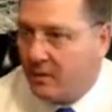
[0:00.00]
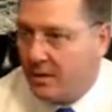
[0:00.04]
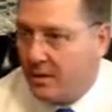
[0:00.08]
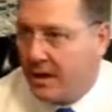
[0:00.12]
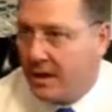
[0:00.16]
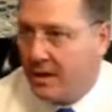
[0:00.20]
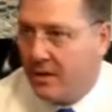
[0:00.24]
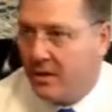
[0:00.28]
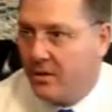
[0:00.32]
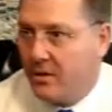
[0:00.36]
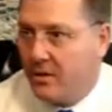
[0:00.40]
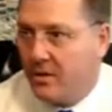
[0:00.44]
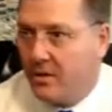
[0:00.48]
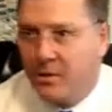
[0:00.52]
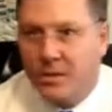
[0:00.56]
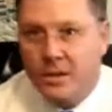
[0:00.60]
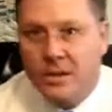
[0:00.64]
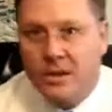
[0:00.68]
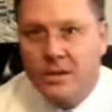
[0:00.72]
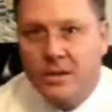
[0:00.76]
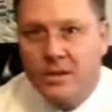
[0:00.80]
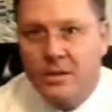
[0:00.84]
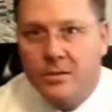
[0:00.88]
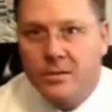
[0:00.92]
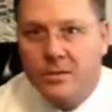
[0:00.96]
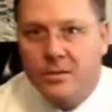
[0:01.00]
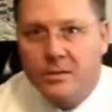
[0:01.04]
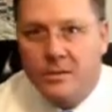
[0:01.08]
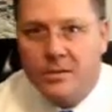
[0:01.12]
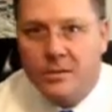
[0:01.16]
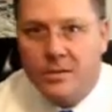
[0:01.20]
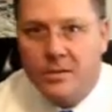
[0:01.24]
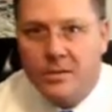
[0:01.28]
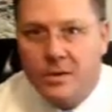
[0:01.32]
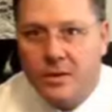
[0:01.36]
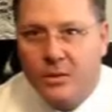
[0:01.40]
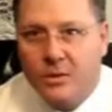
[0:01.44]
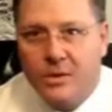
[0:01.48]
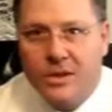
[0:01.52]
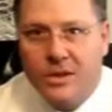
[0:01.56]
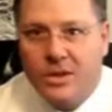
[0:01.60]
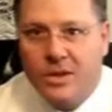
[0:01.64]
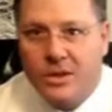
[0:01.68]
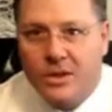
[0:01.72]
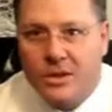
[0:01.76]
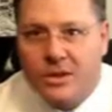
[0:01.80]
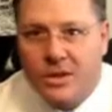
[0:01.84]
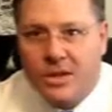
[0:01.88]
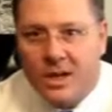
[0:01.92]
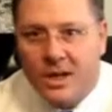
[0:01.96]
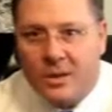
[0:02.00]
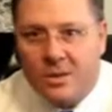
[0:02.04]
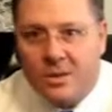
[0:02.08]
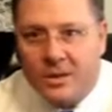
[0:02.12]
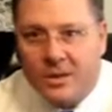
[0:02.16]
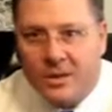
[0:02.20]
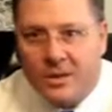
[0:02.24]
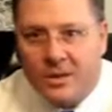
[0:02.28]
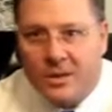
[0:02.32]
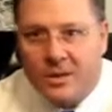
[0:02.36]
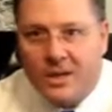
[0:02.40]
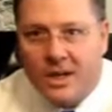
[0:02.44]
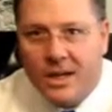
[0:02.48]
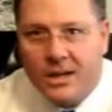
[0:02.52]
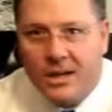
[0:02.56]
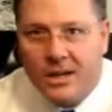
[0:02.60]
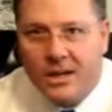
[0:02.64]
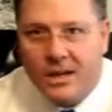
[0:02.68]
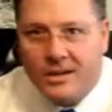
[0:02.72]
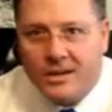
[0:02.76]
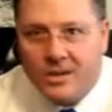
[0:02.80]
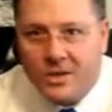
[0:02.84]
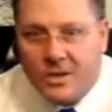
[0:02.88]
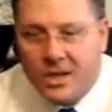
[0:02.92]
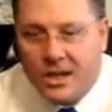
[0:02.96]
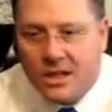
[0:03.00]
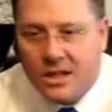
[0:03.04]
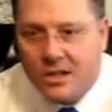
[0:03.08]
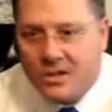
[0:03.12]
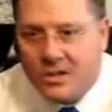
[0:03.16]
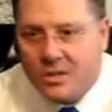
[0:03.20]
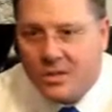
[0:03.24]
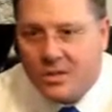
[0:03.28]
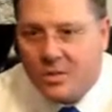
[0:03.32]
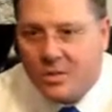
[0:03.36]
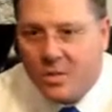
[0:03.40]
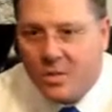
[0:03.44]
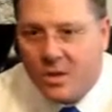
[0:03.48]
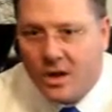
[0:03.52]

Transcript: hey, you're in really good shape to go take on the challenges in